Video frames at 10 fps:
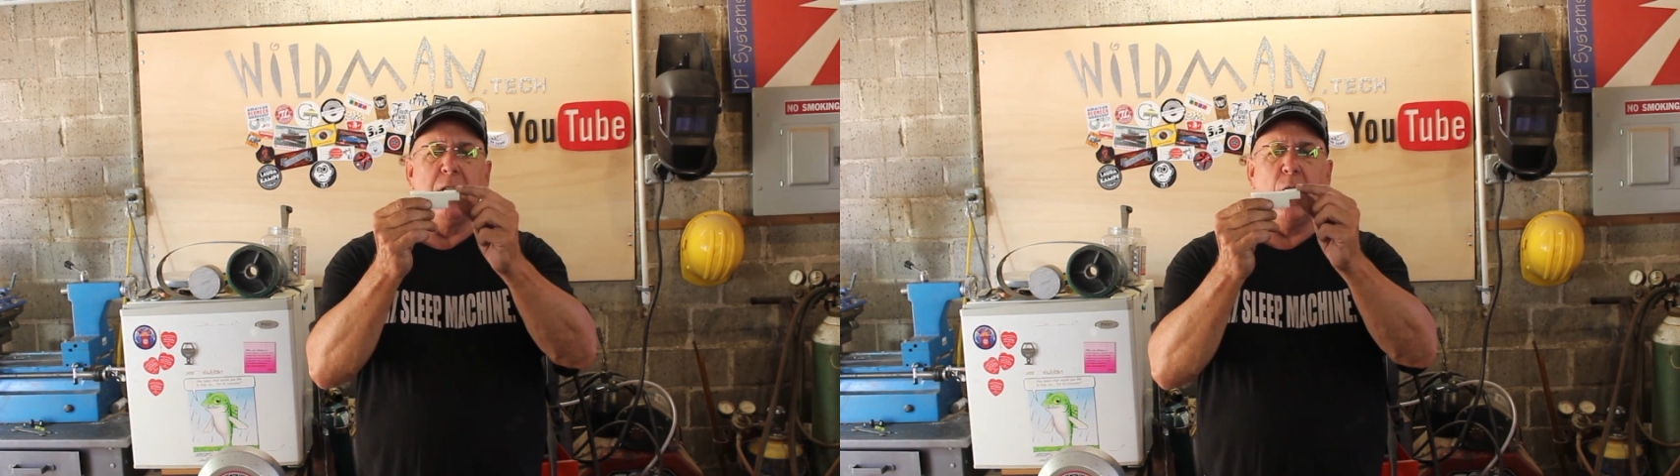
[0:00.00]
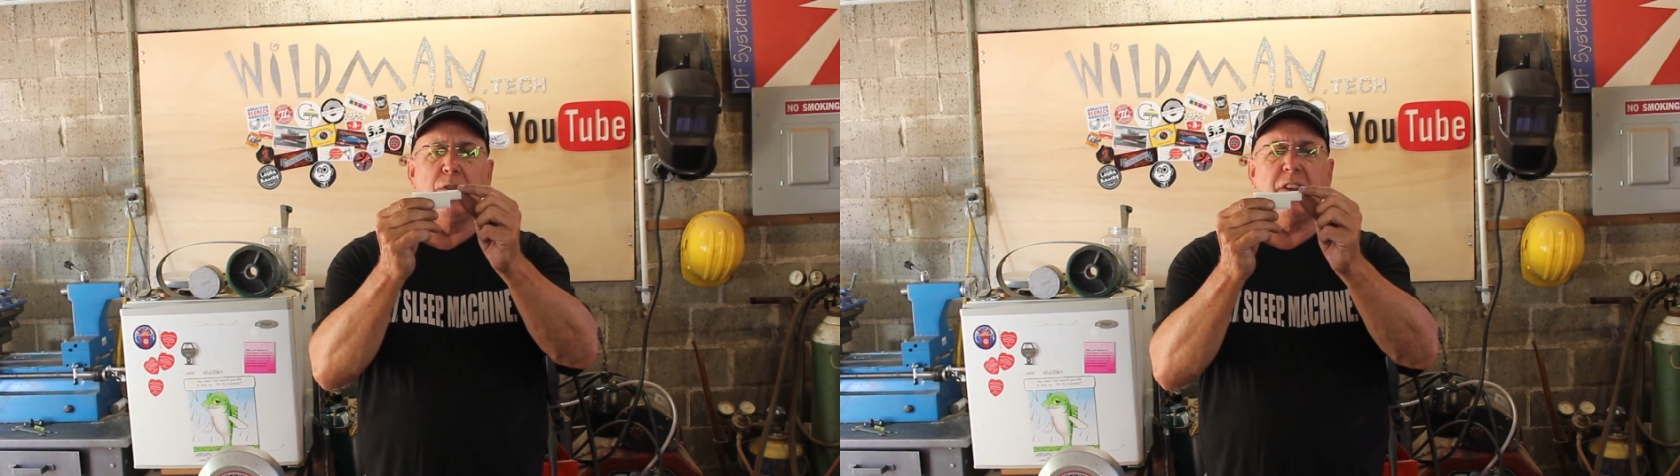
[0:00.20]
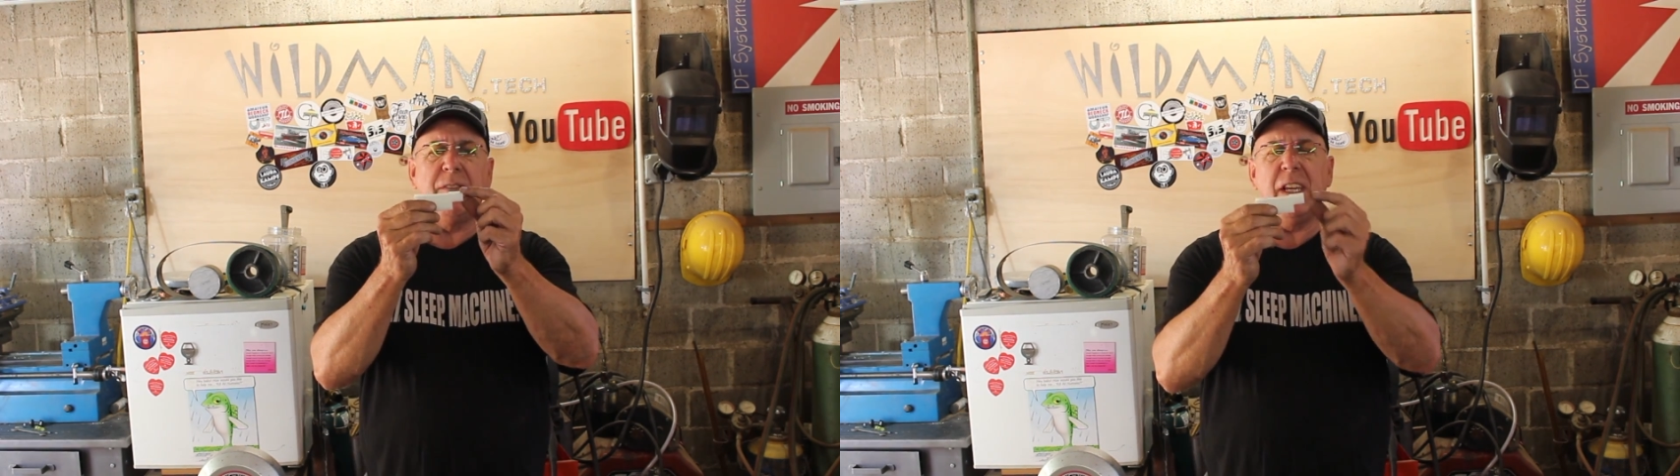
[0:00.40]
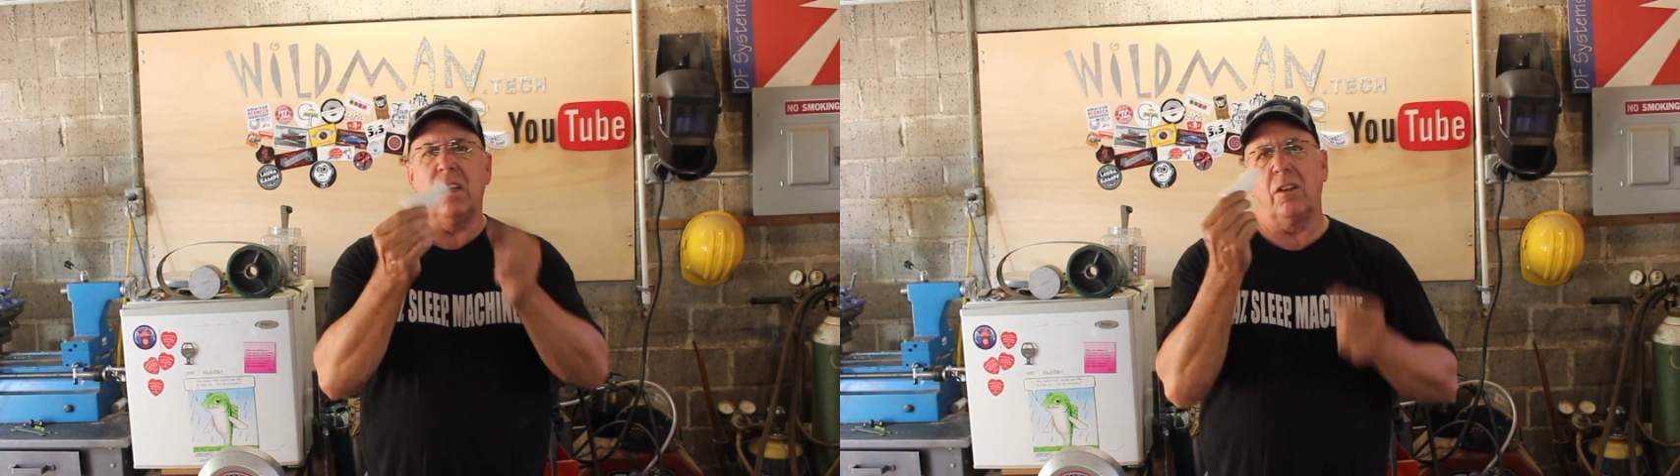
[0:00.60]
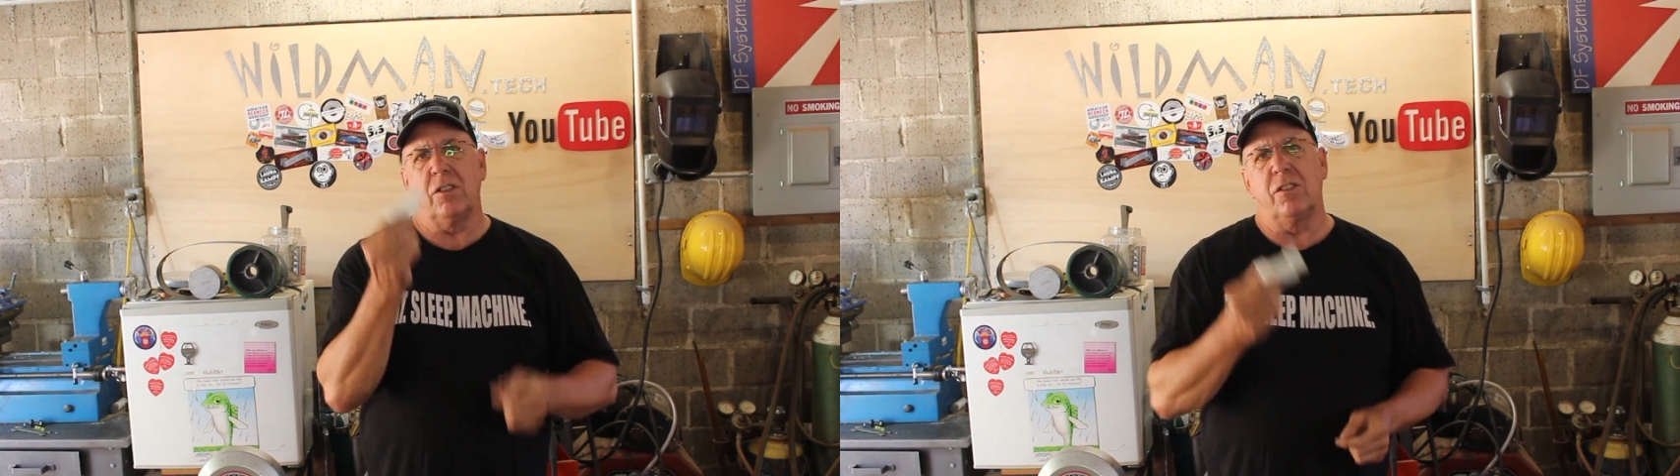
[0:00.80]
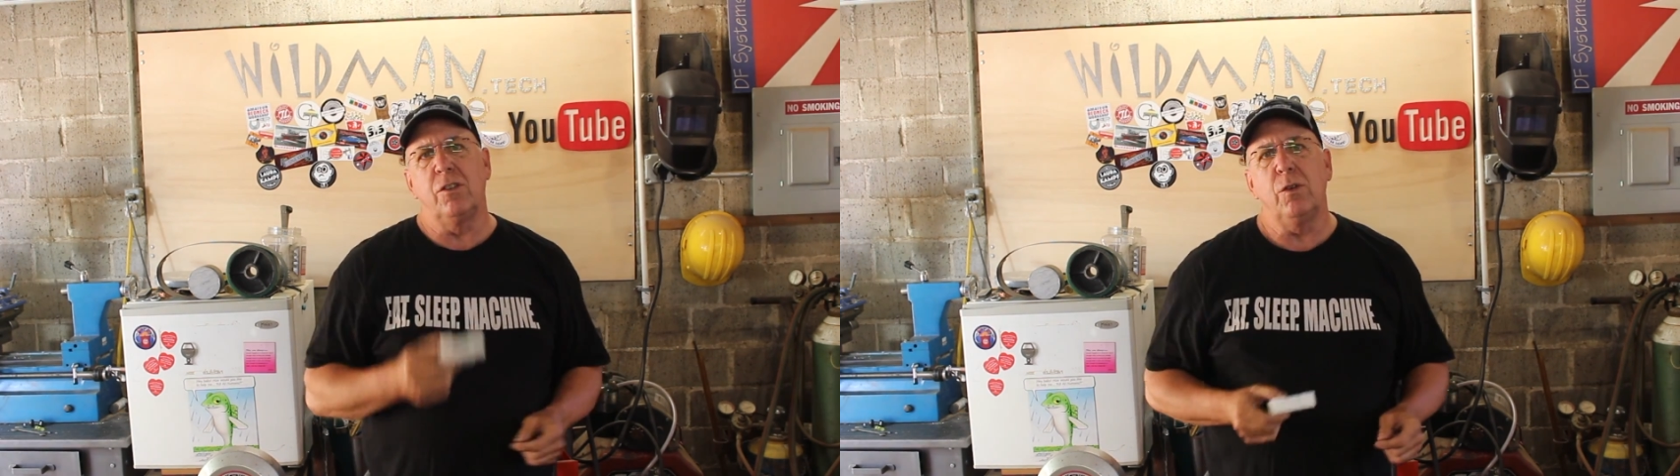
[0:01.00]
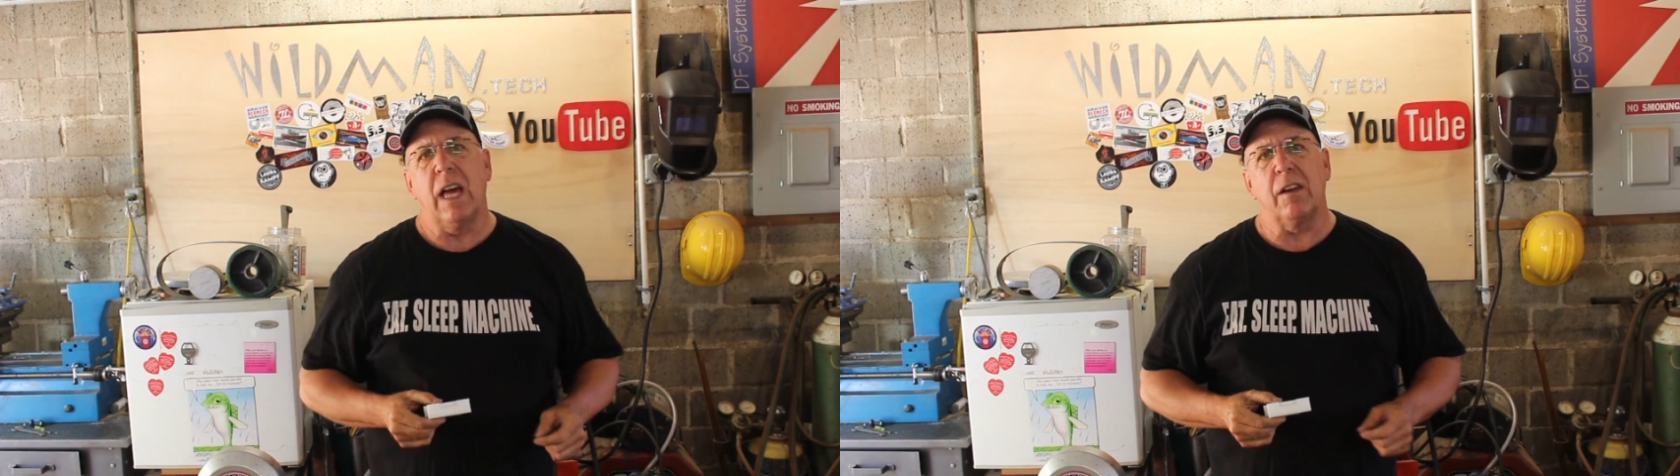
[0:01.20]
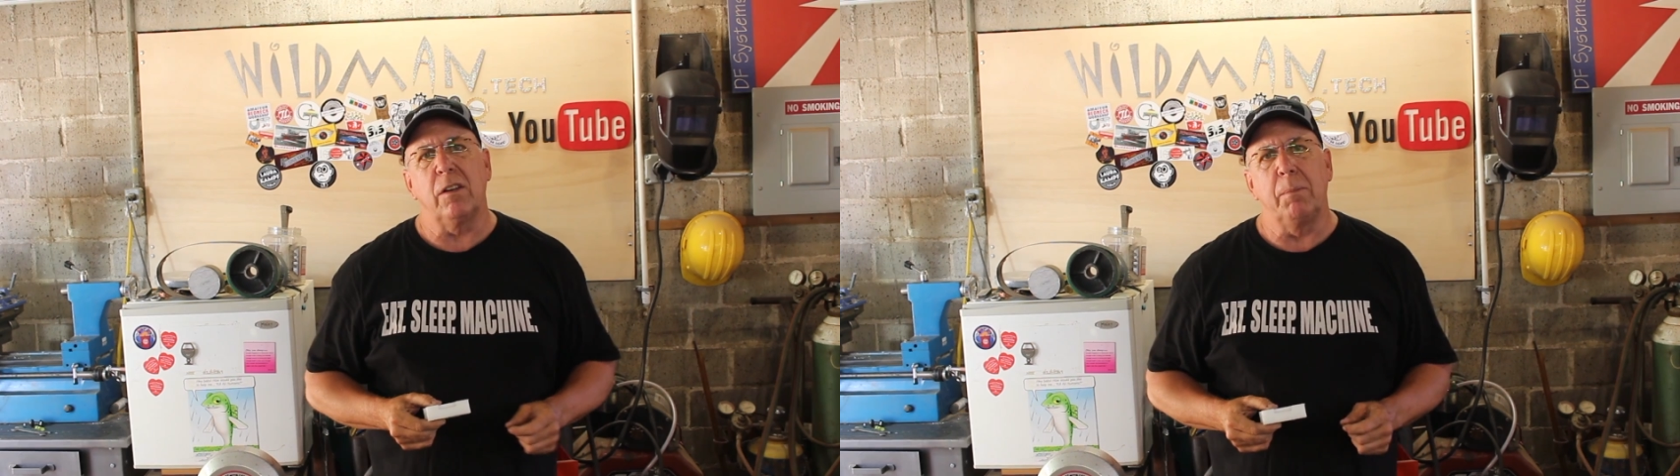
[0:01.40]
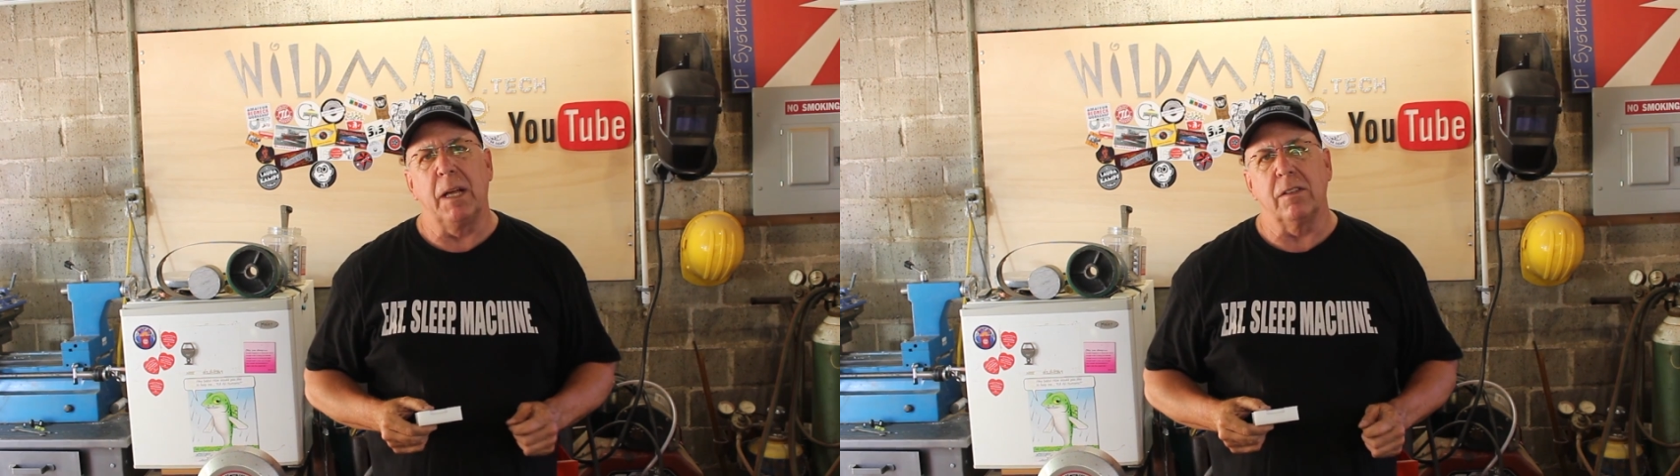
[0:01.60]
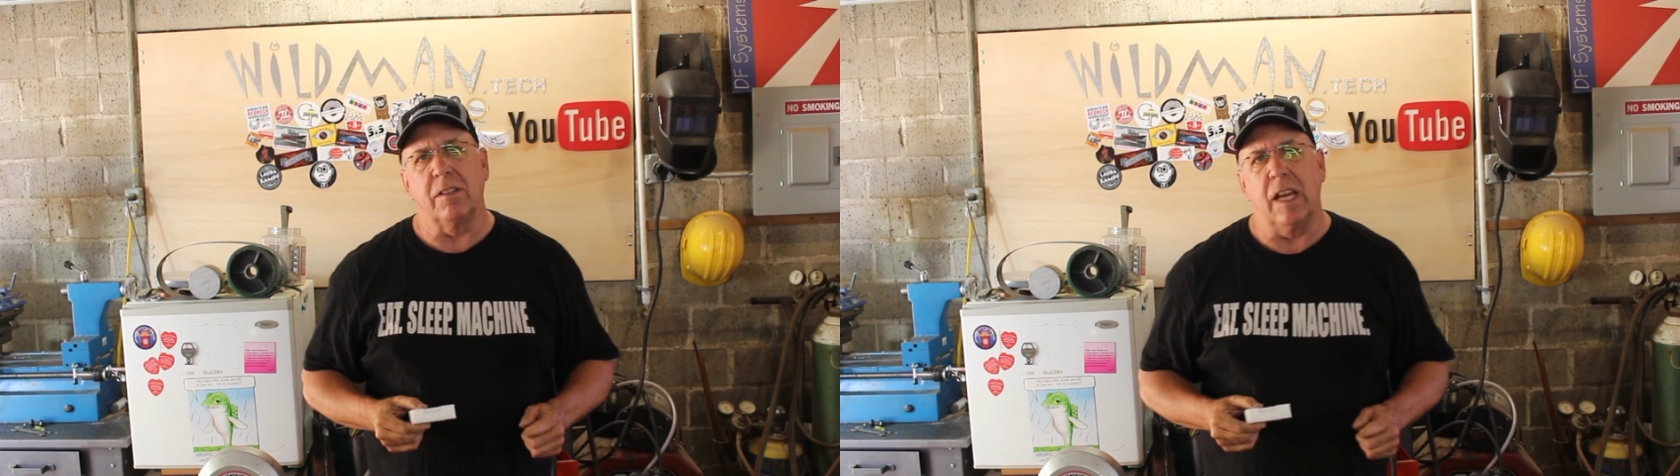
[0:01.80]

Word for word: nose of it and I'll just do that on the belt